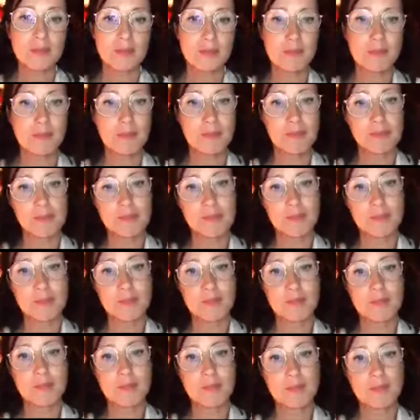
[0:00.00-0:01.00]

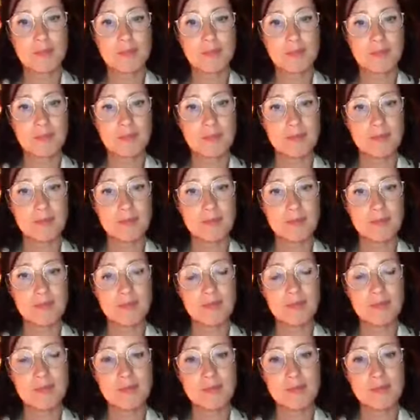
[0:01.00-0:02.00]

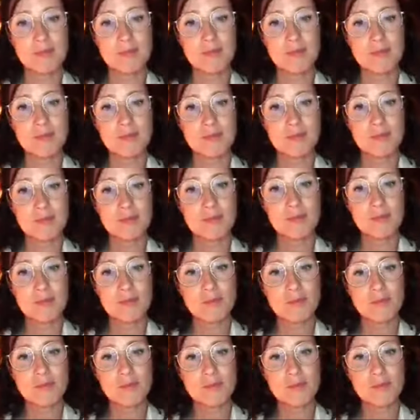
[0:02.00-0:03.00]

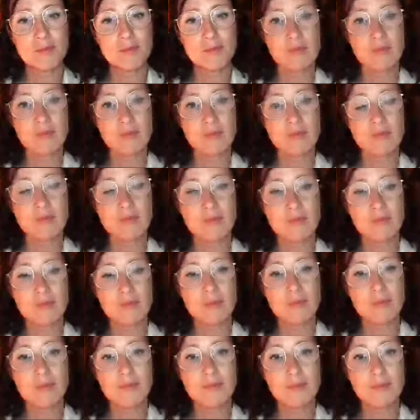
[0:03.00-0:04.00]

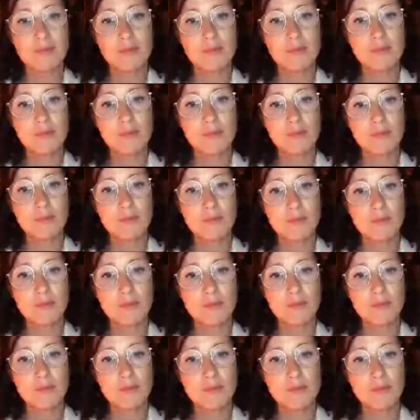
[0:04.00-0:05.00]

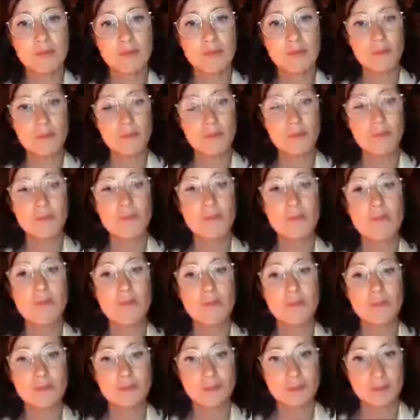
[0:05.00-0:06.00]

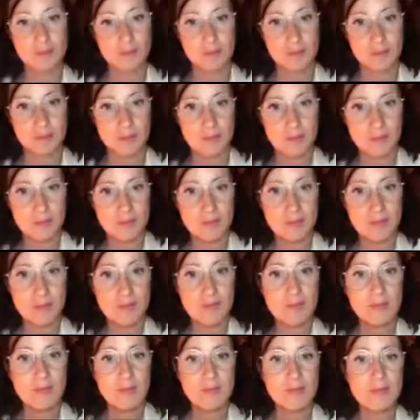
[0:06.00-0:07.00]

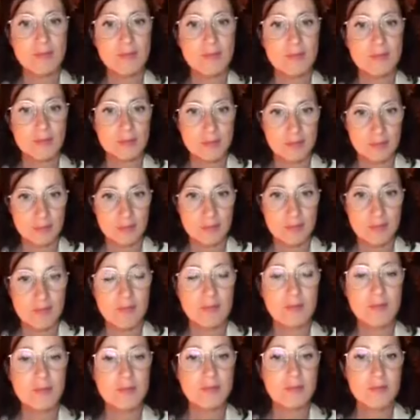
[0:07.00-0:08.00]
(silent)